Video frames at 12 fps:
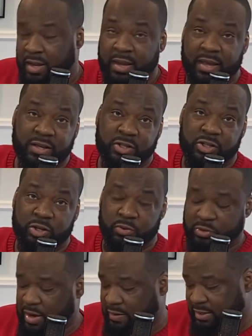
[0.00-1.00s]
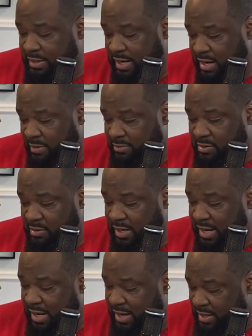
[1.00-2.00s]
And it shows you everything that comes
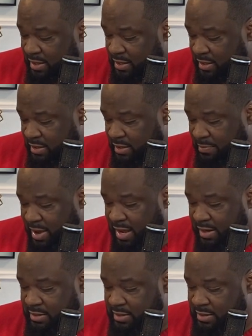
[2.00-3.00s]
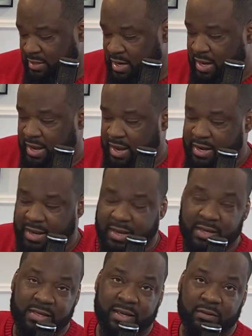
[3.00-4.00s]
in the box. And I
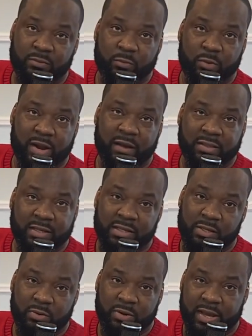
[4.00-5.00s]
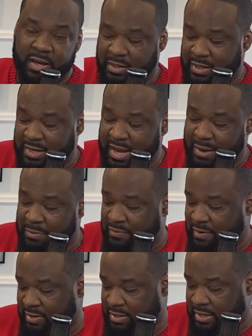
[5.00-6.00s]
guess like where everything is located and the name of
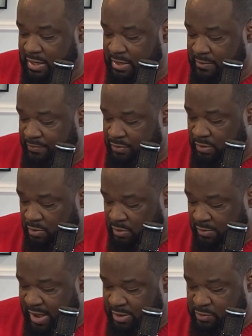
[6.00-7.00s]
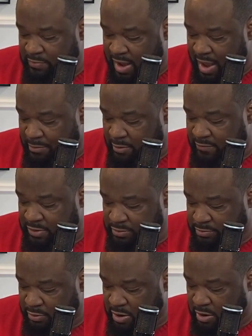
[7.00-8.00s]
everything on the actual Apple Vision
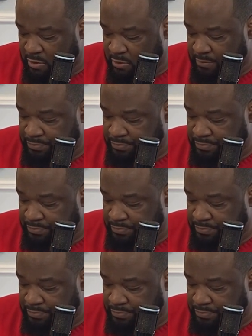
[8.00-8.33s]
Pro,